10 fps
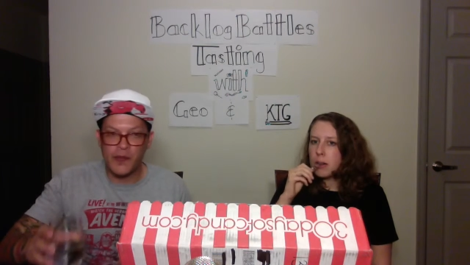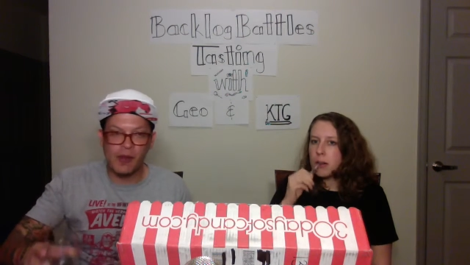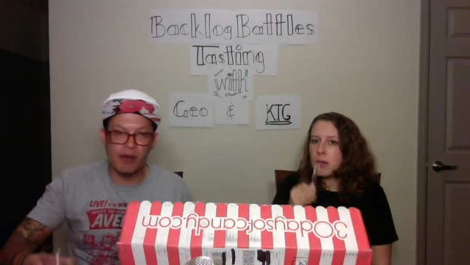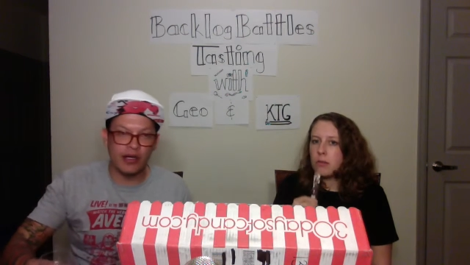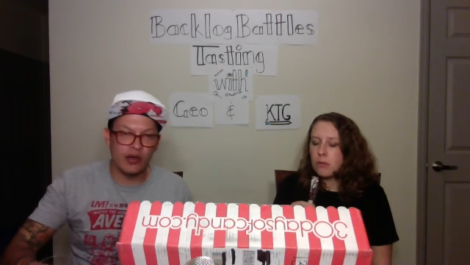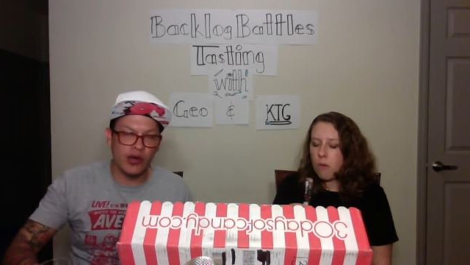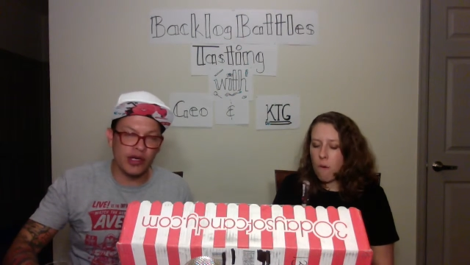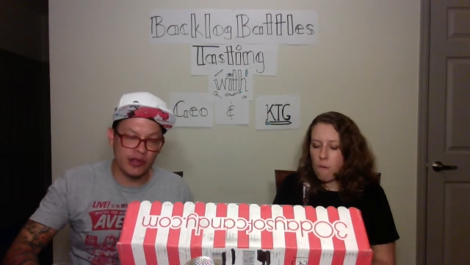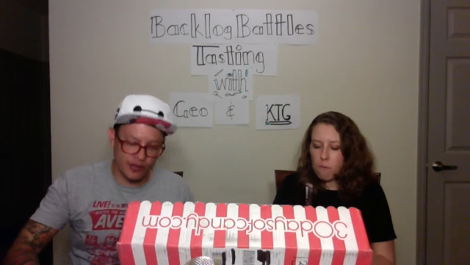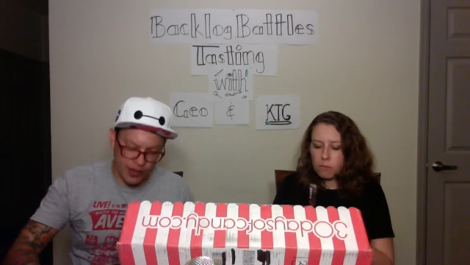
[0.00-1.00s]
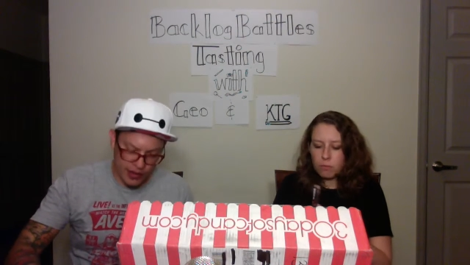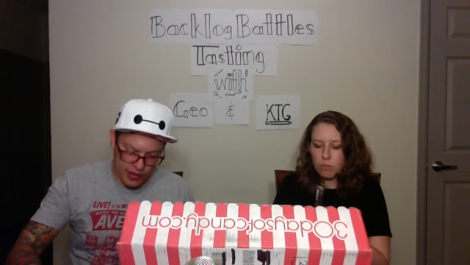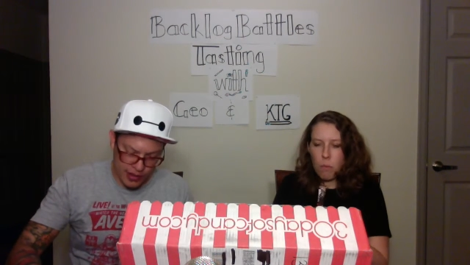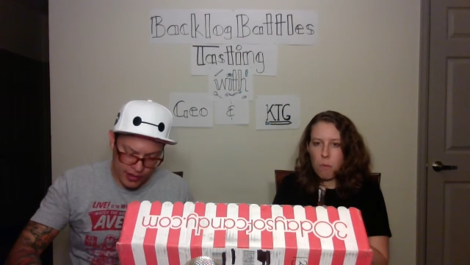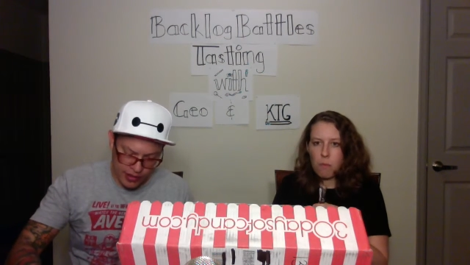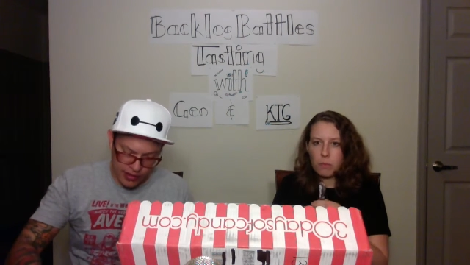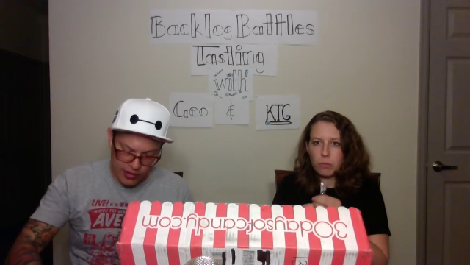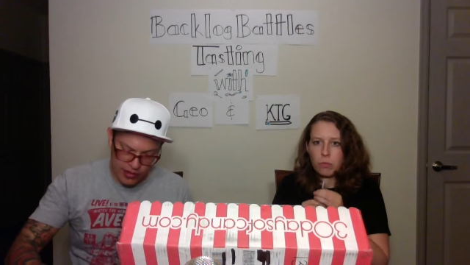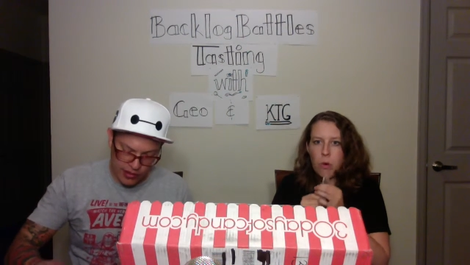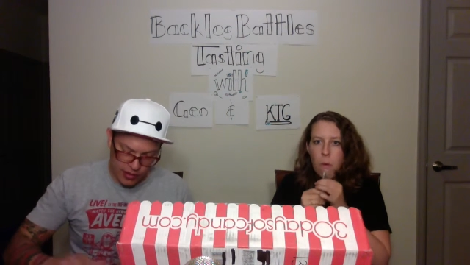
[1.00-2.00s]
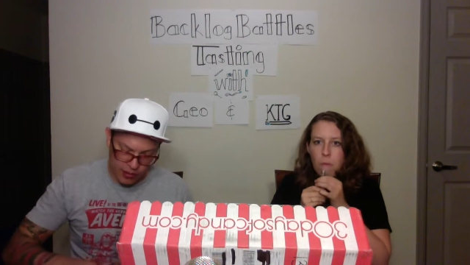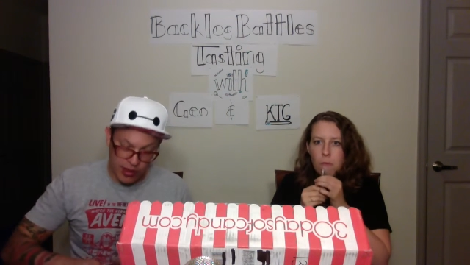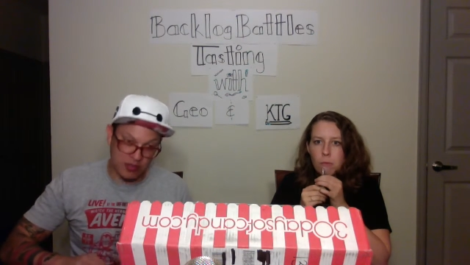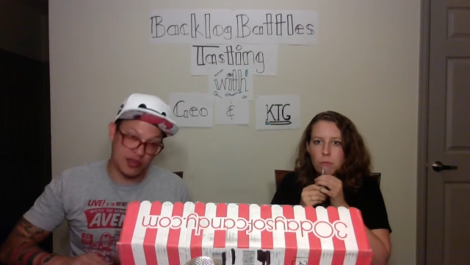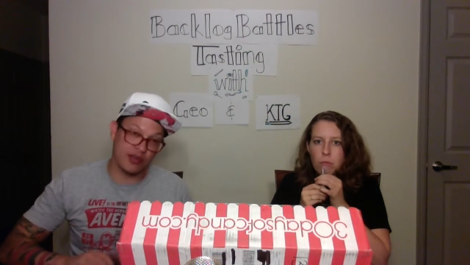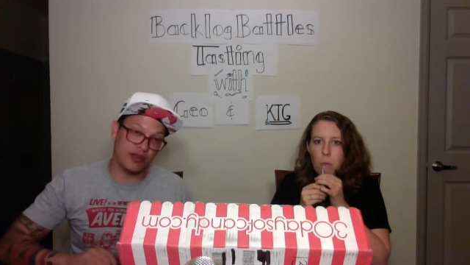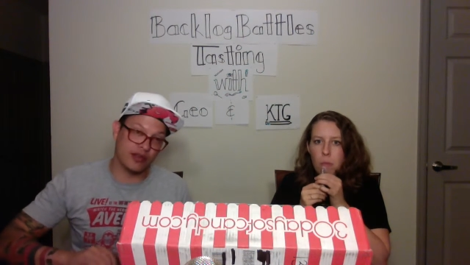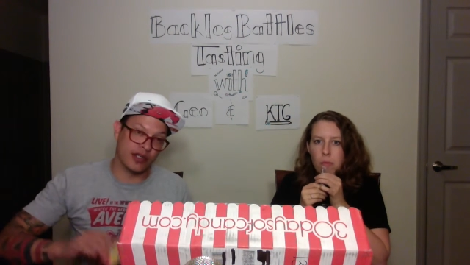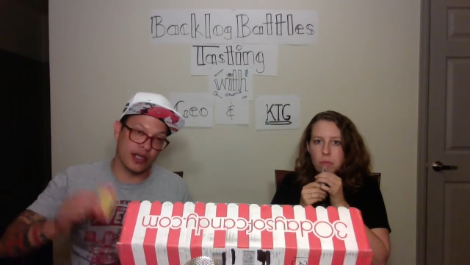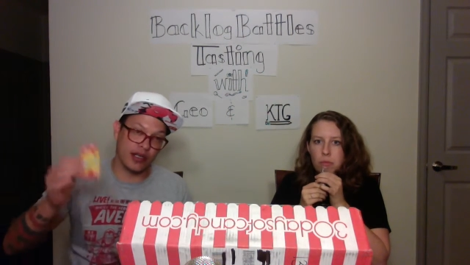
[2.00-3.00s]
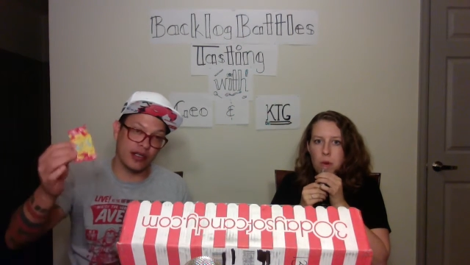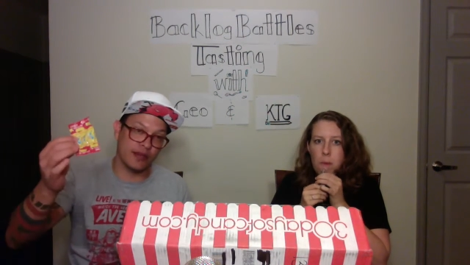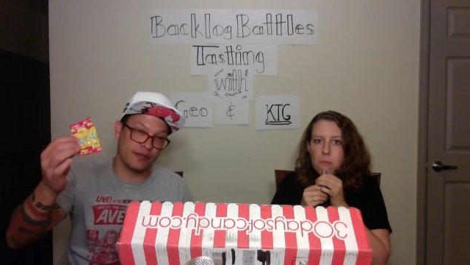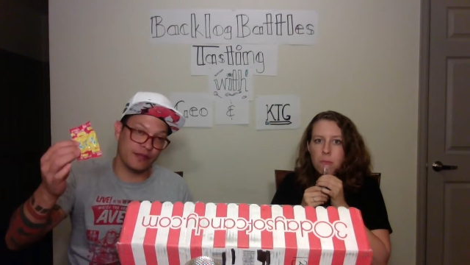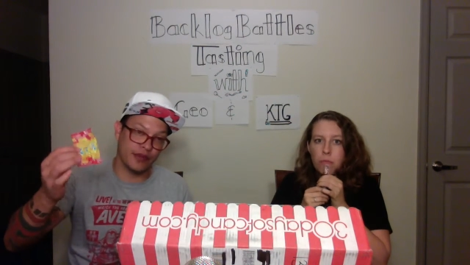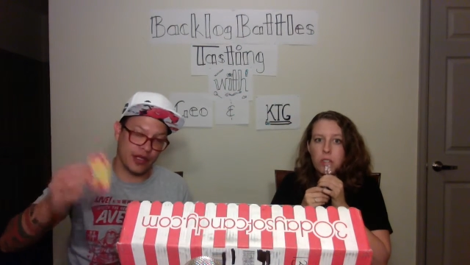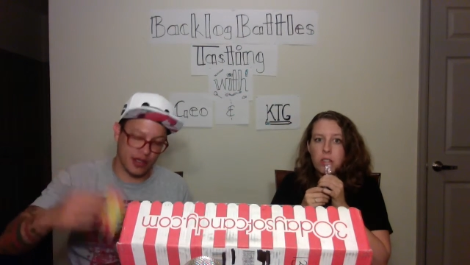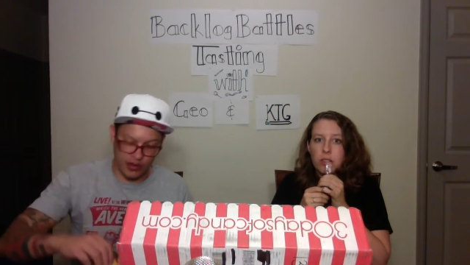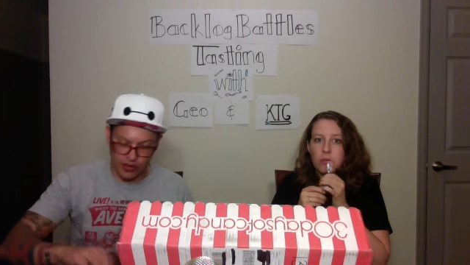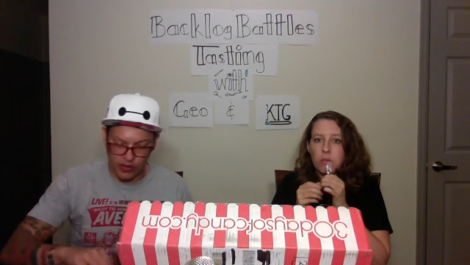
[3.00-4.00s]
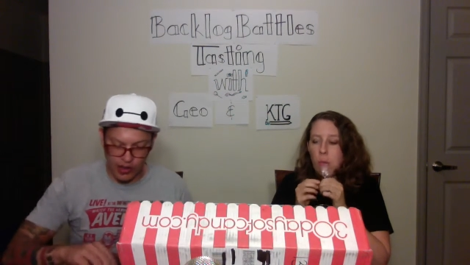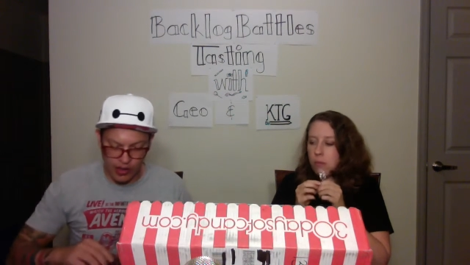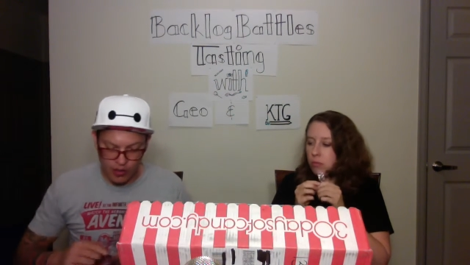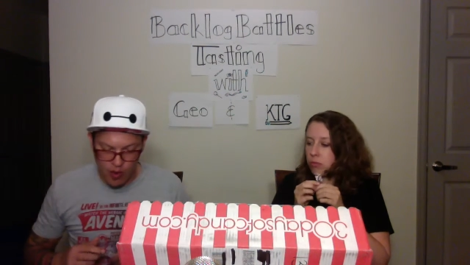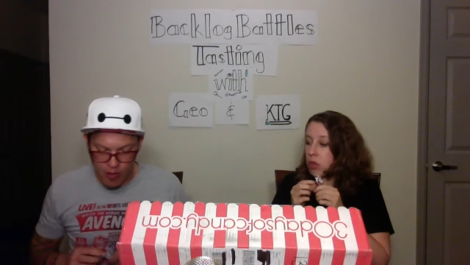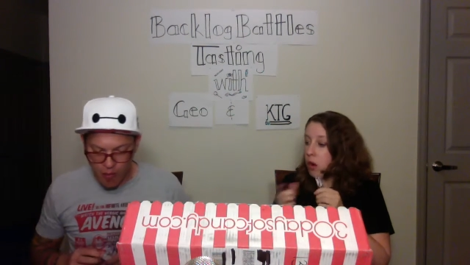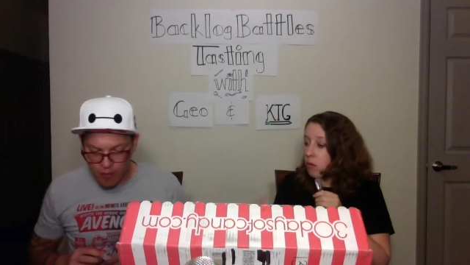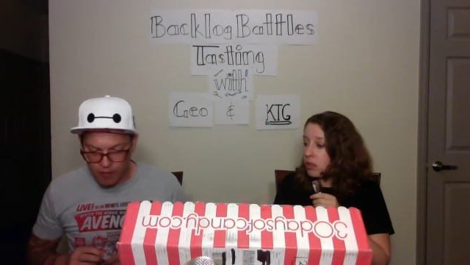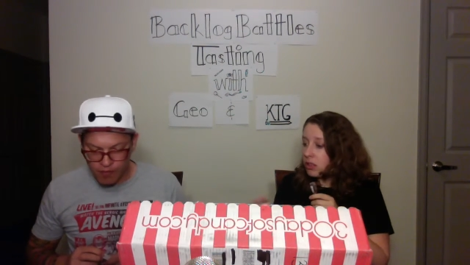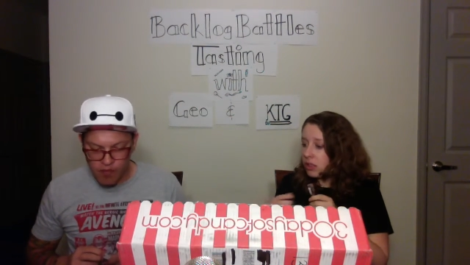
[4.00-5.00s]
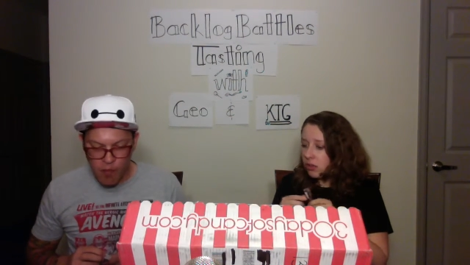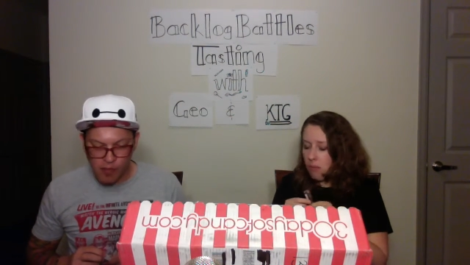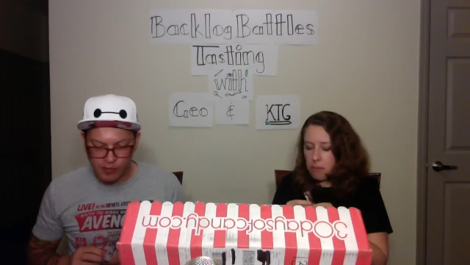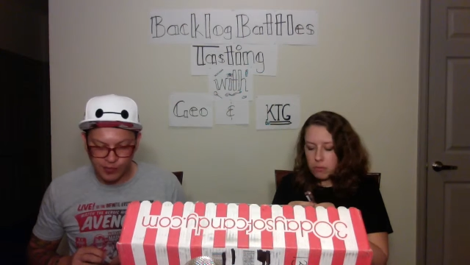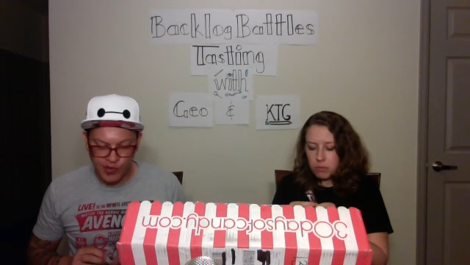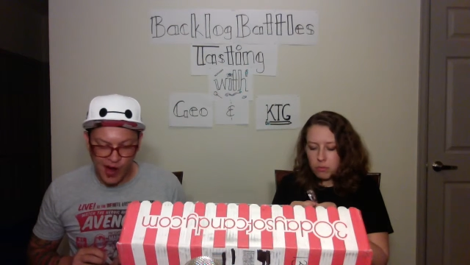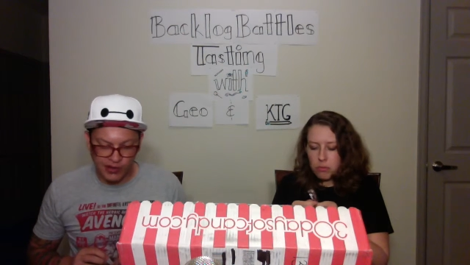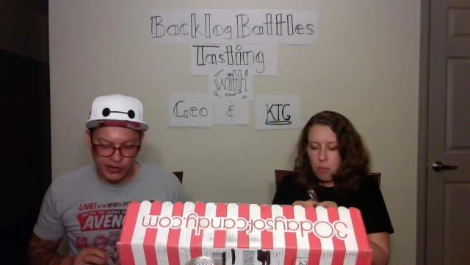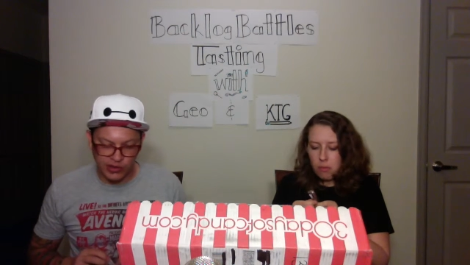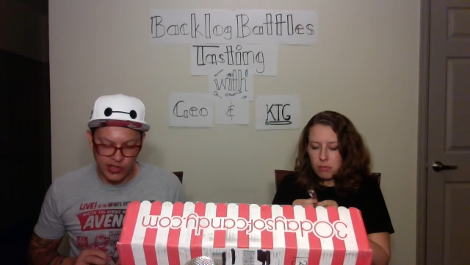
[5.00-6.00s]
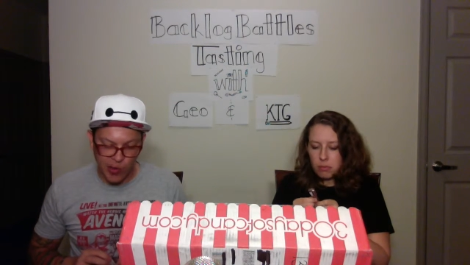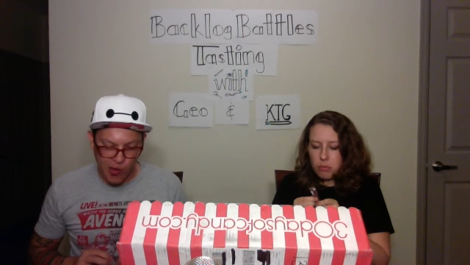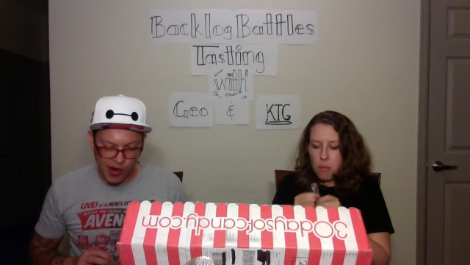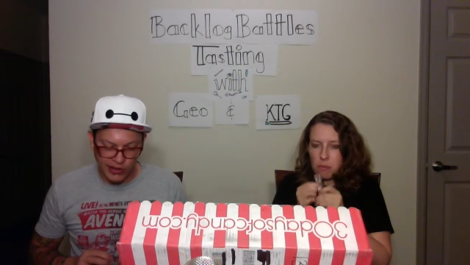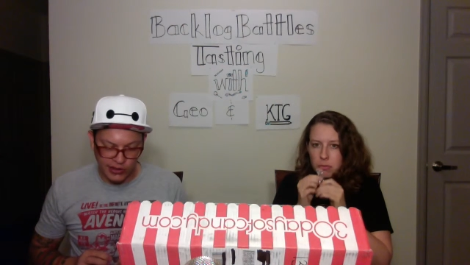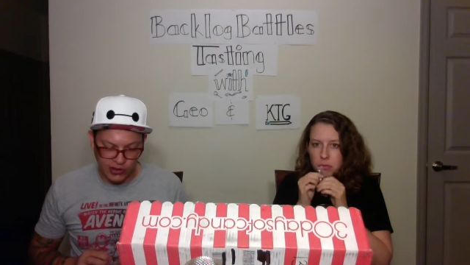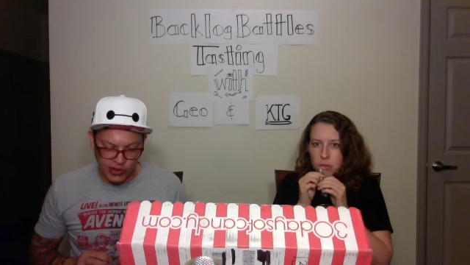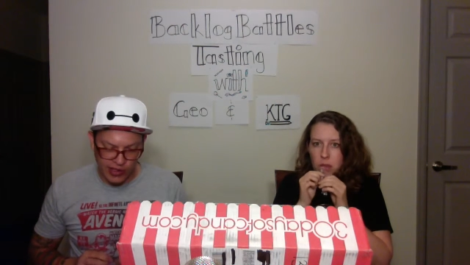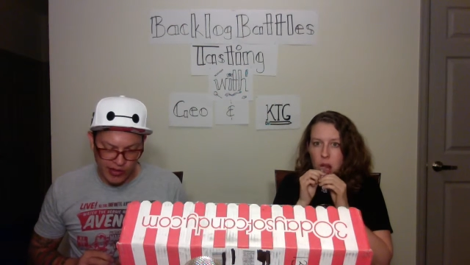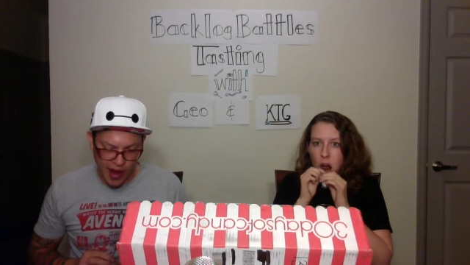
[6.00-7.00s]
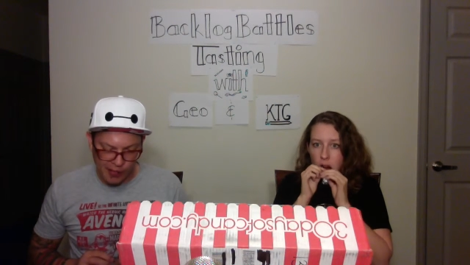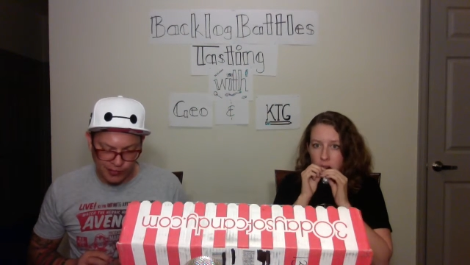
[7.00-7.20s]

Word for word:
Speaker 1: My Ukrainian friend said that this is her mom's favorite candy. That Ukrainian one. Oh really? Yeah. She was like, "Where the hell did you get that?"